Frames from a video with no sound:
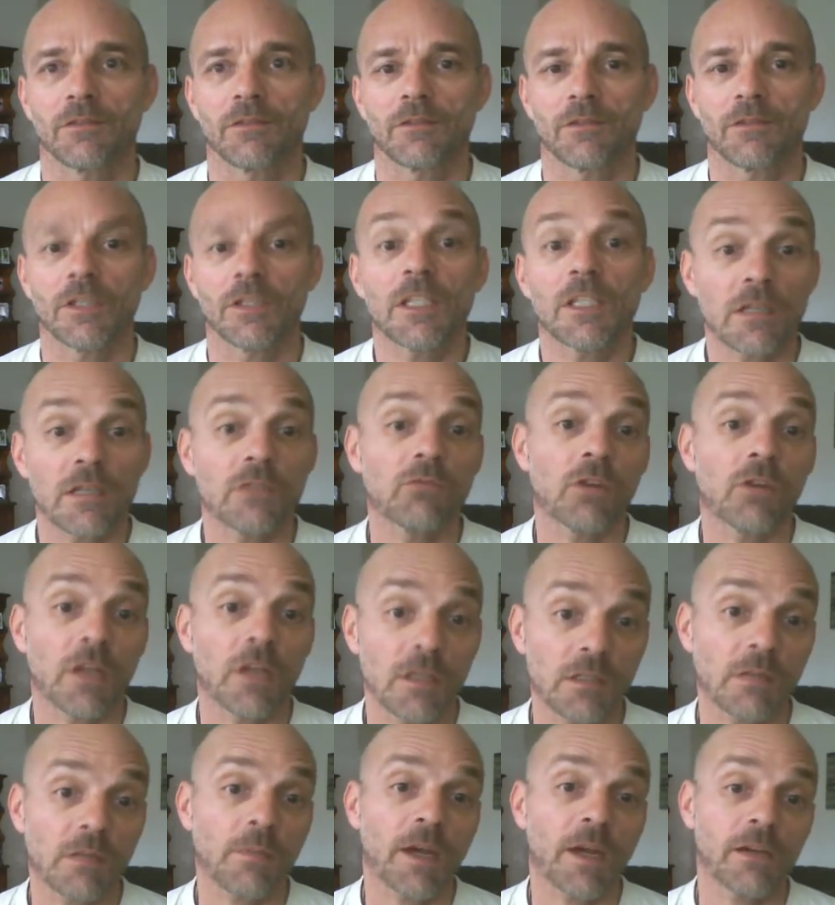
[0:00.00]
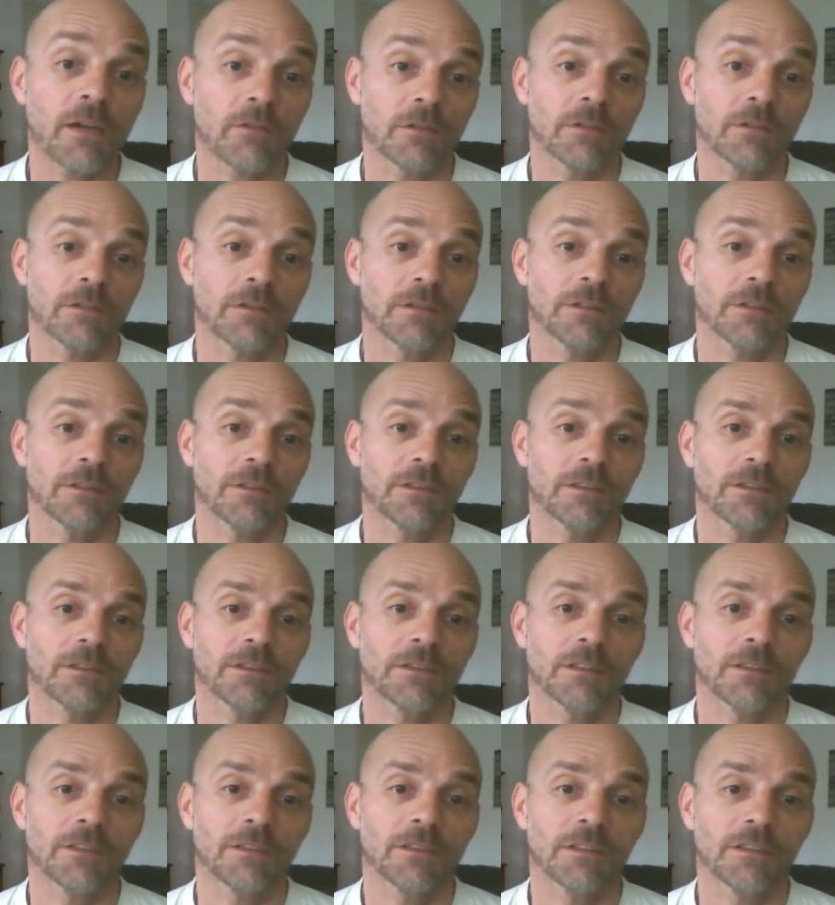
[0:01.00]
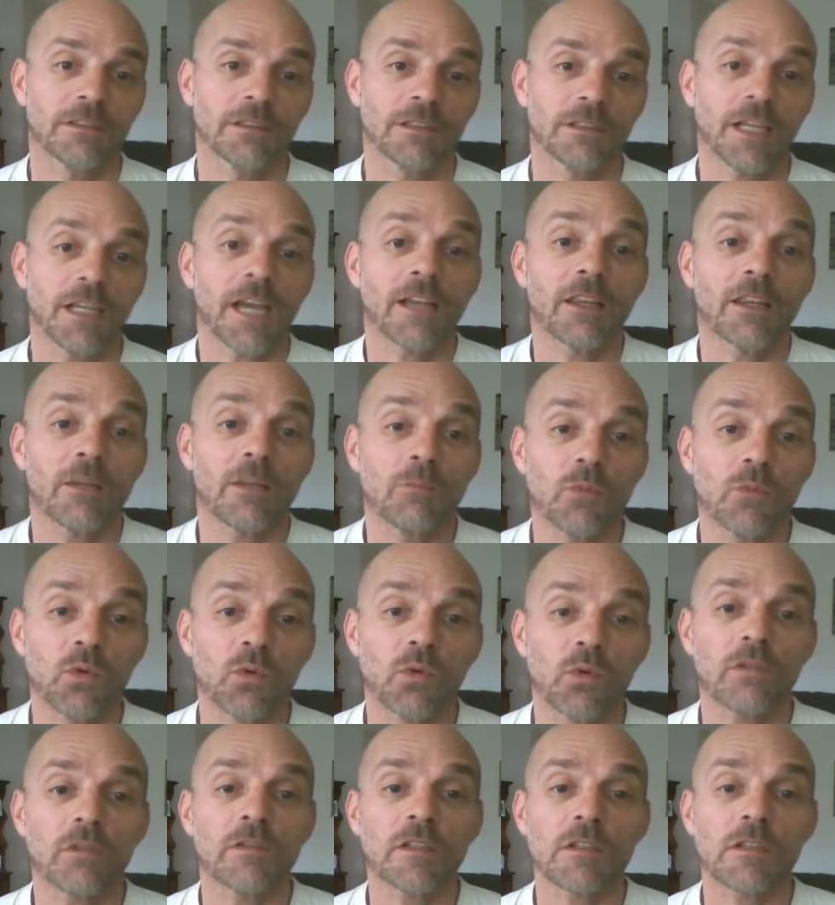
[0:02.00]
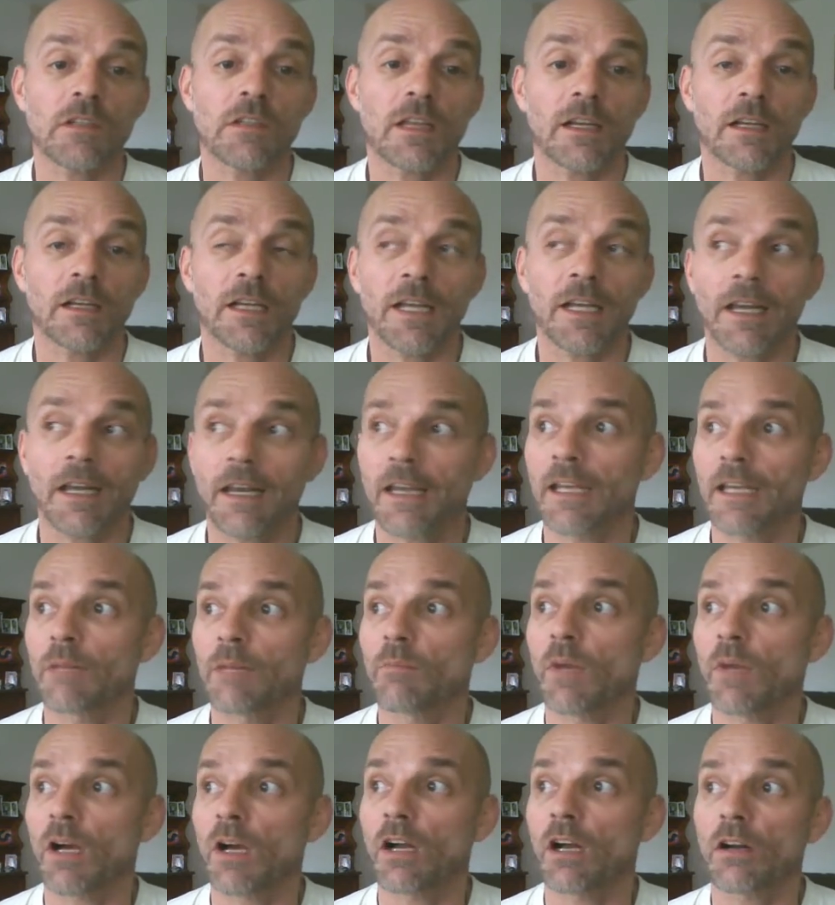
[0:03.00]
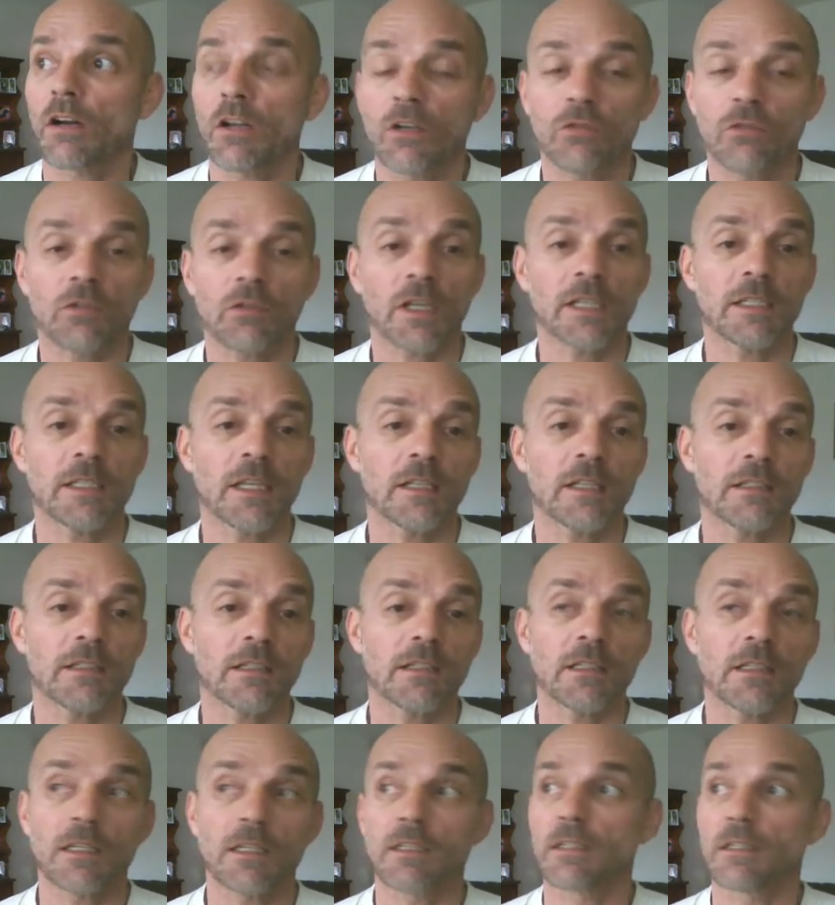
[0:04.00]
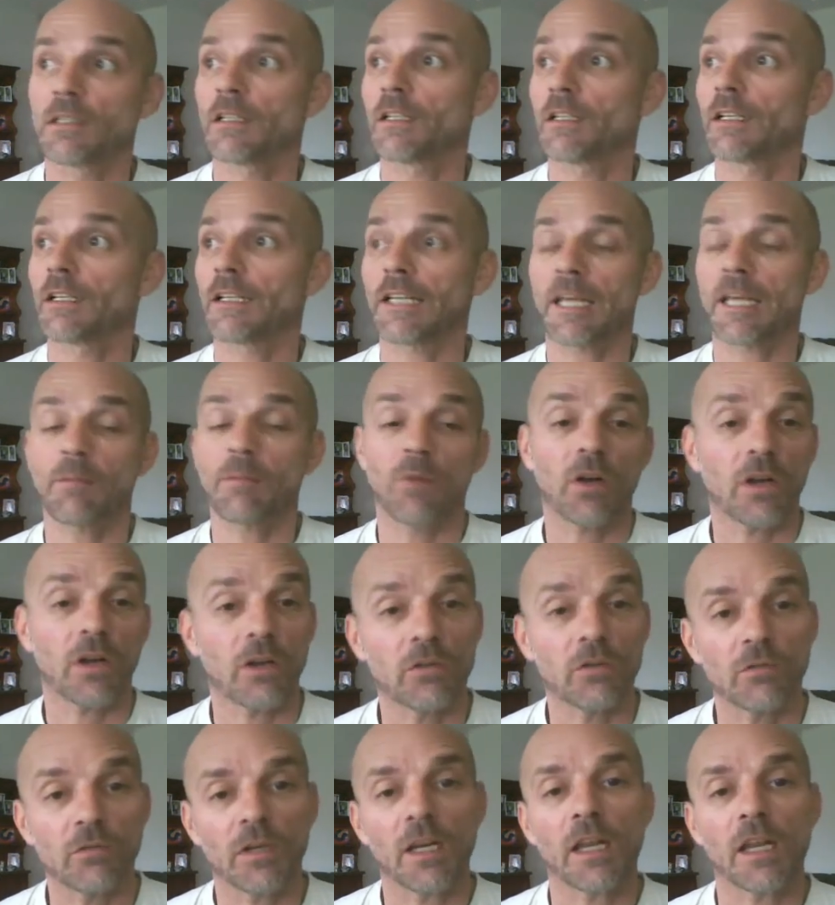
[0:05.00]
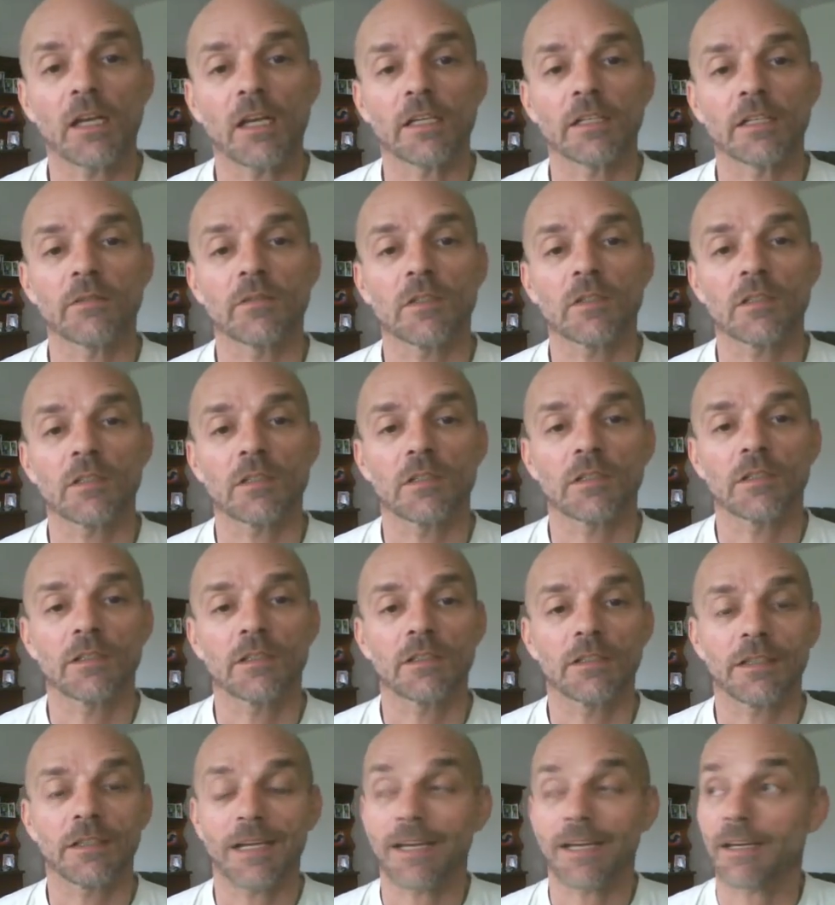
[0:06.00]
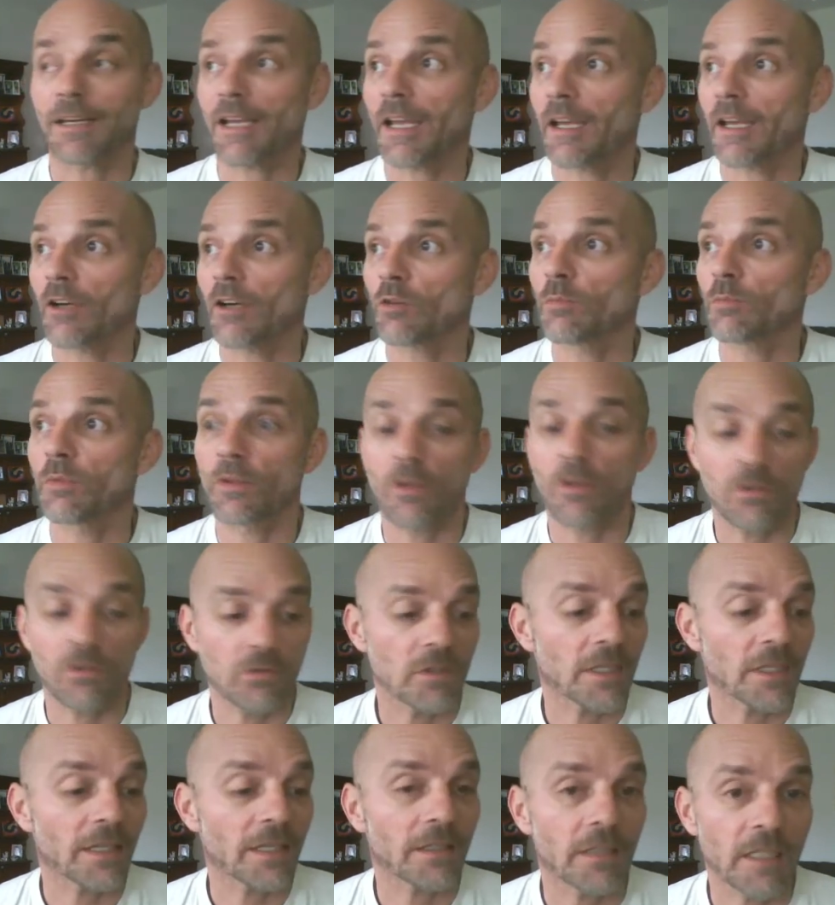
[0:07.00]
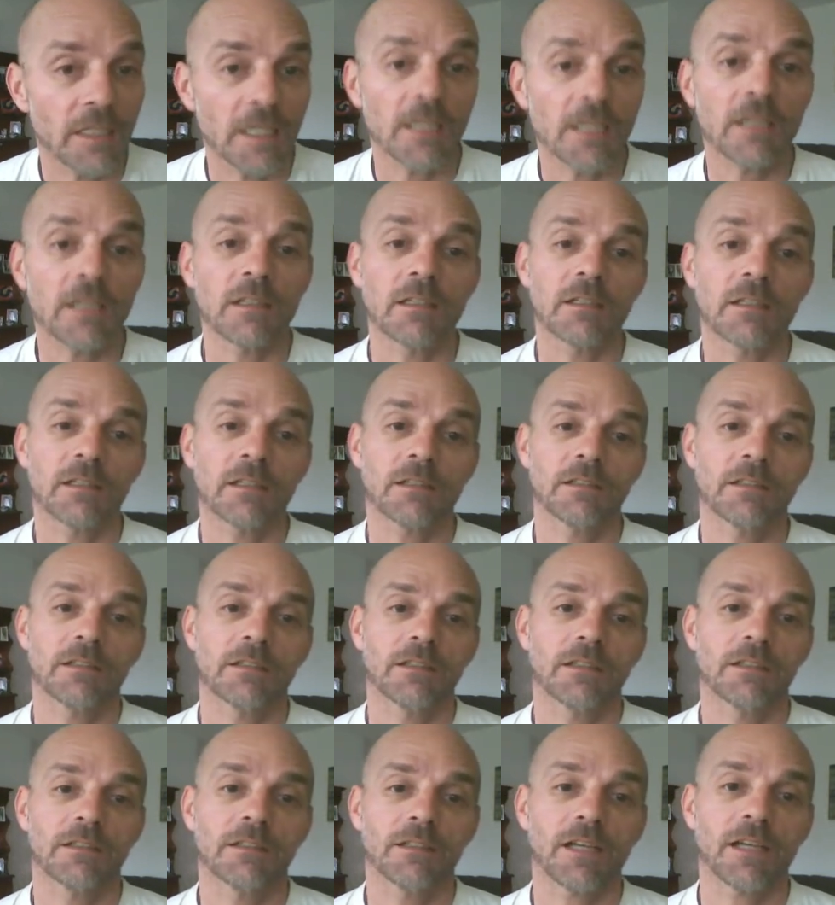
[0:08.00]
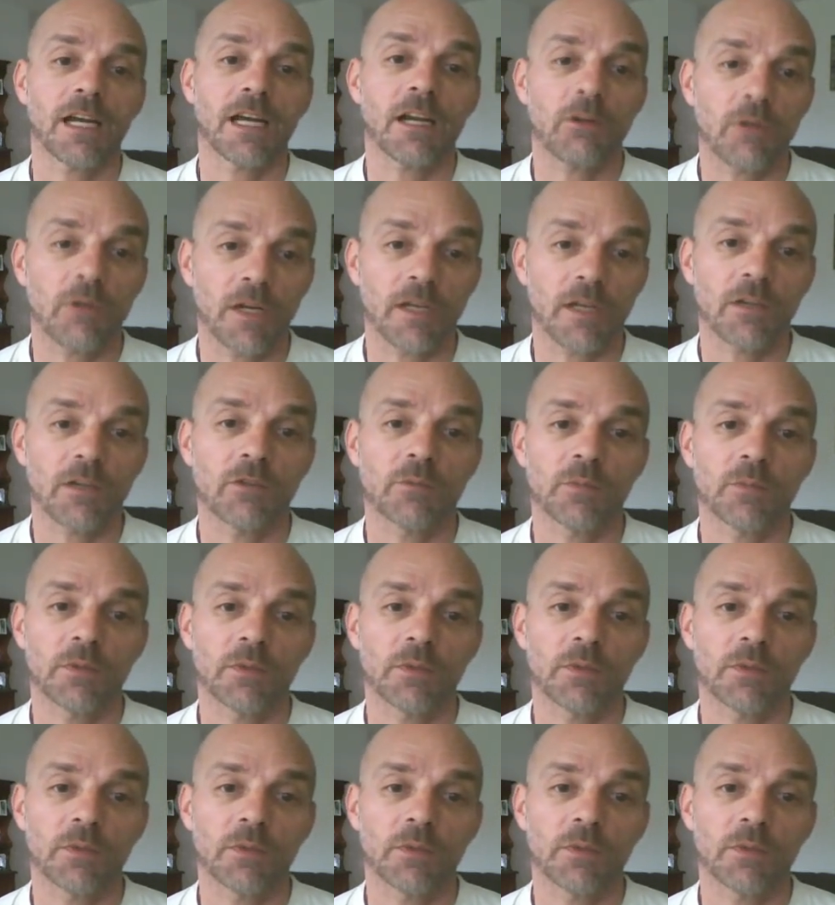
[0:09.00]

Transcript: This is what it's about. And the more of us that claim our own identities, claim our own lives, and help those that need our help